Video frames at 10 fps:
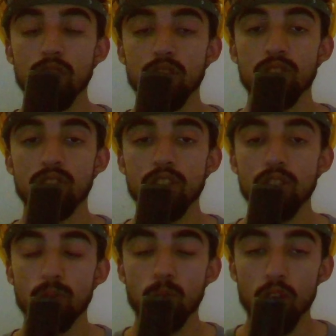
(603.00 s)
can
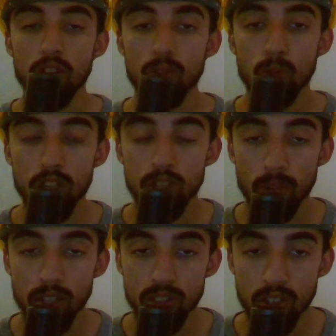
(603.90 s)
see what is
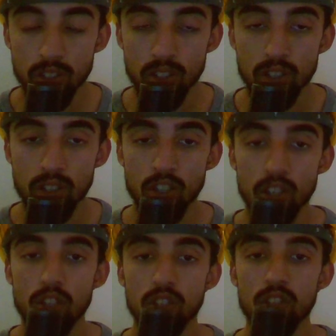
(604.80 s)
my son.
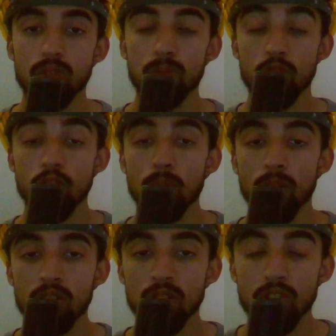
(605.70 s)
My
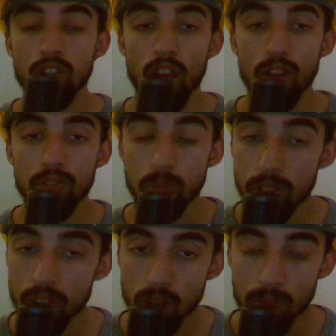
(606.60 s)
son's going to have to
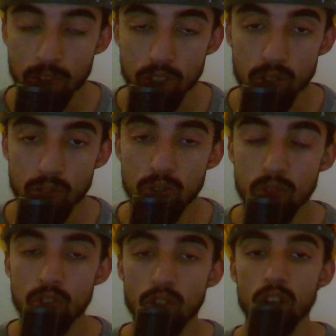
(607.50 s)
be something in the
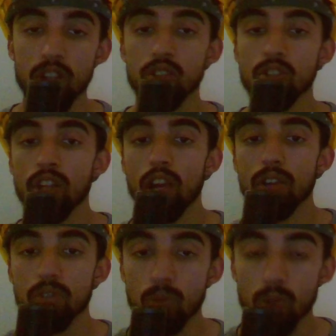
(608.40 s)
future. He's going to
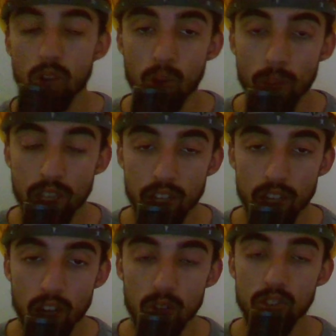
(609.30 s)
have to awaken
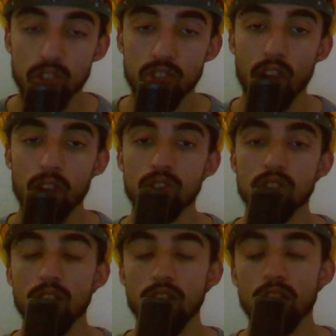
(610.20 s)
out of his child state.